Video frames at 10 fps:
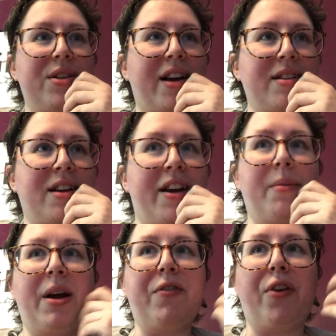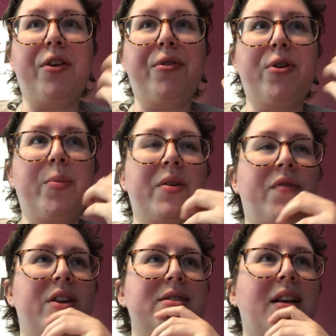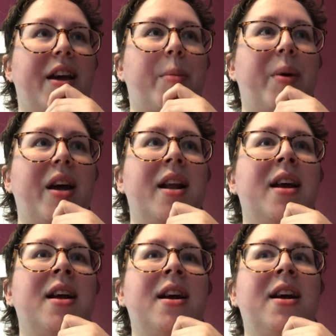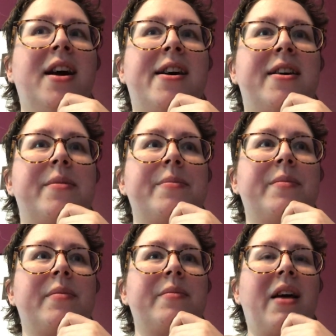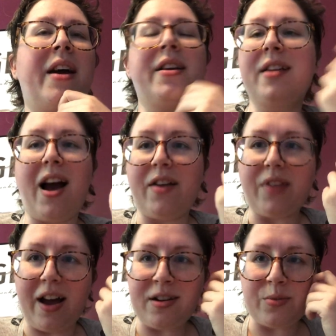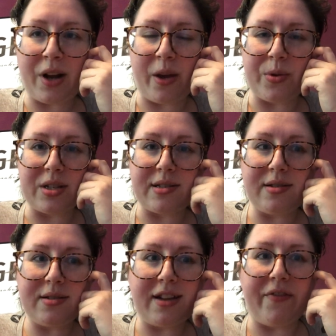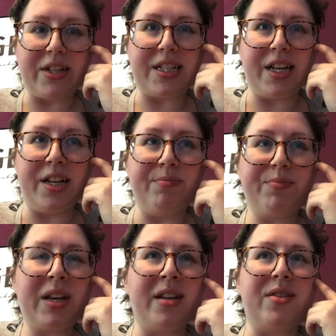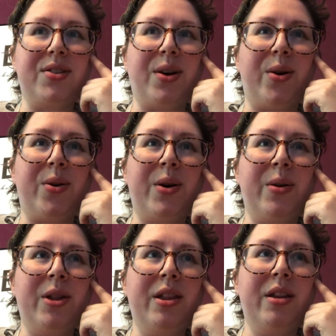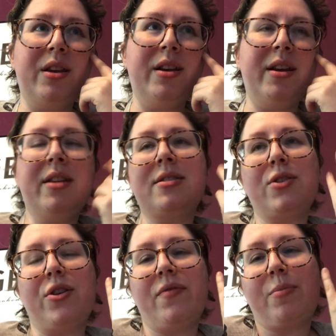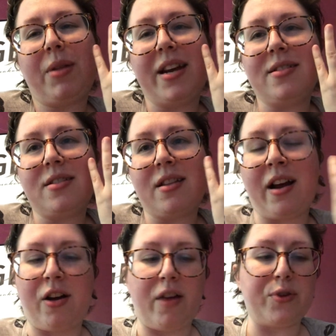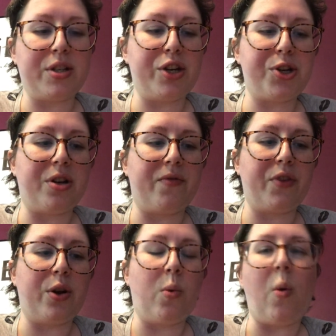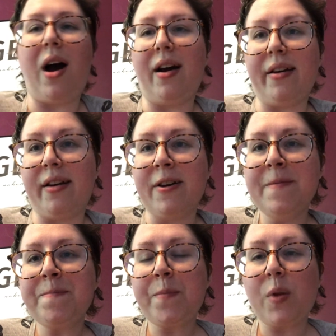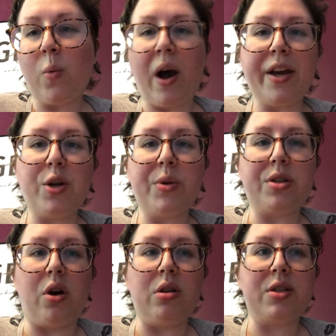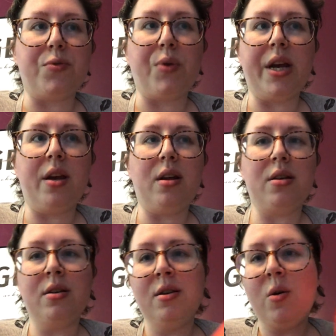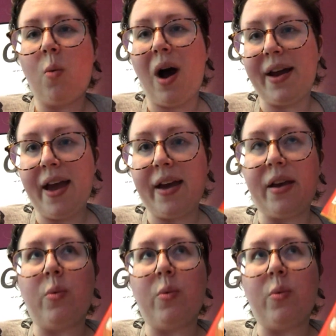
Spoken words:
That's kind of my friend group, it feels like. But I didn't have that when I was 17. And so it sort of plays into that conversation of, you know, why do adults read YA?